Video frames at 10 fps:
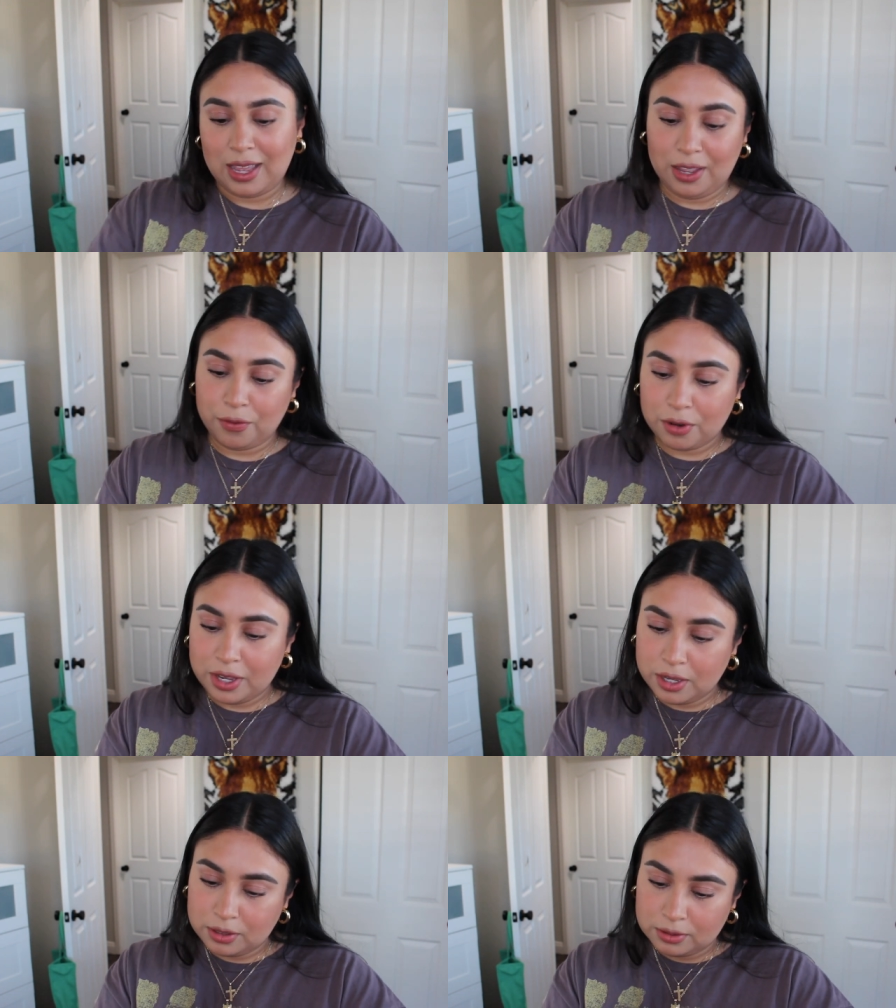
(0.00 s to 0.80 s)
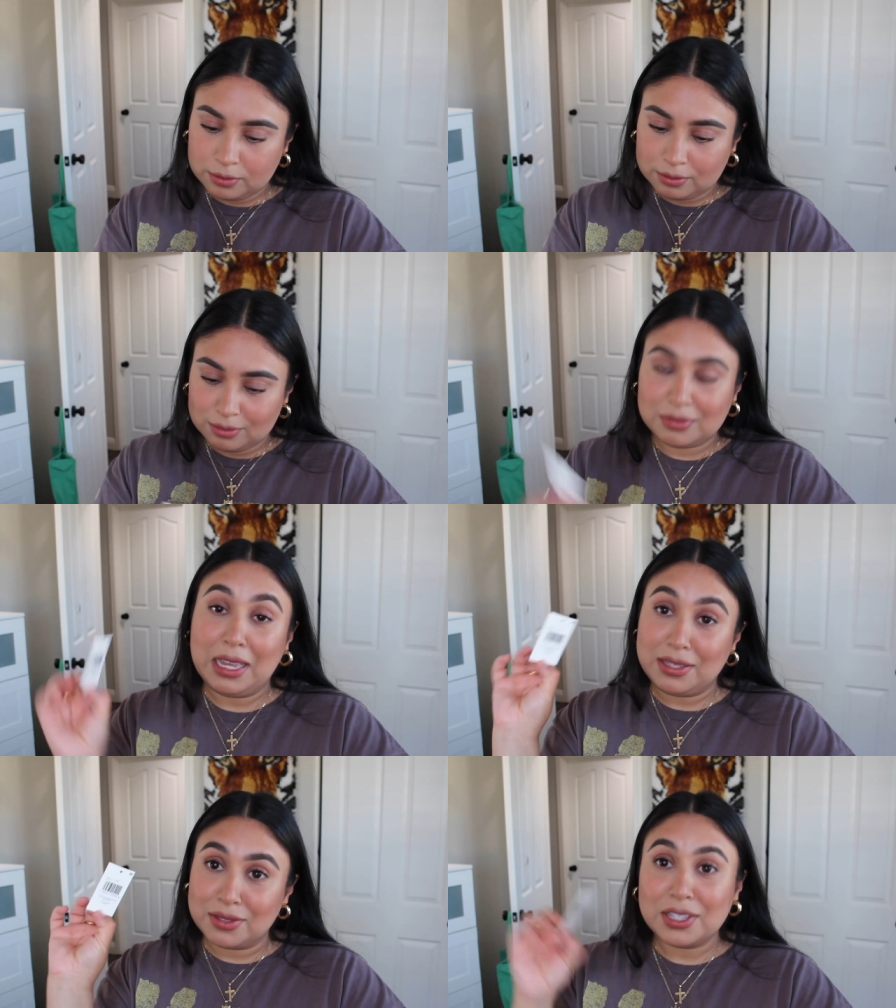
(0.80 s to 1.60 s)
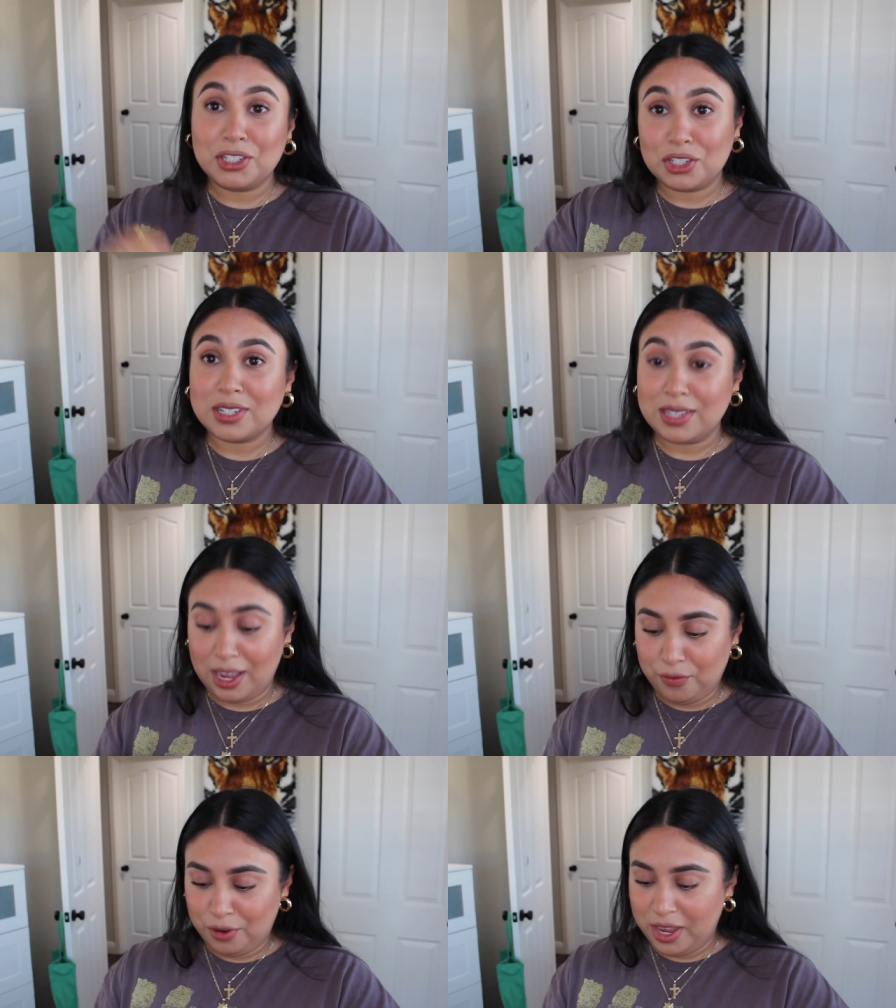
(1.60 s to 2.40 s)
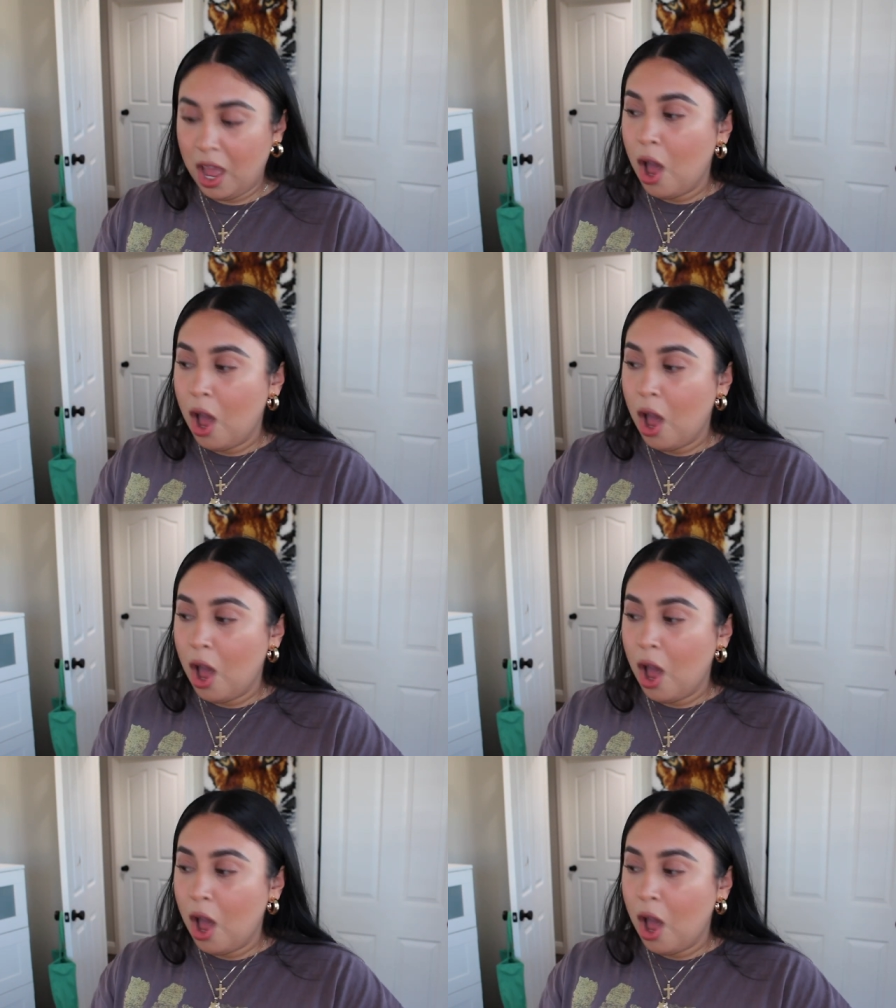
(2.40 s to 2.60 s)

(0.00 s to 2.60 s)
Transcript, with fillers: ivory. Yes, it's just ivory.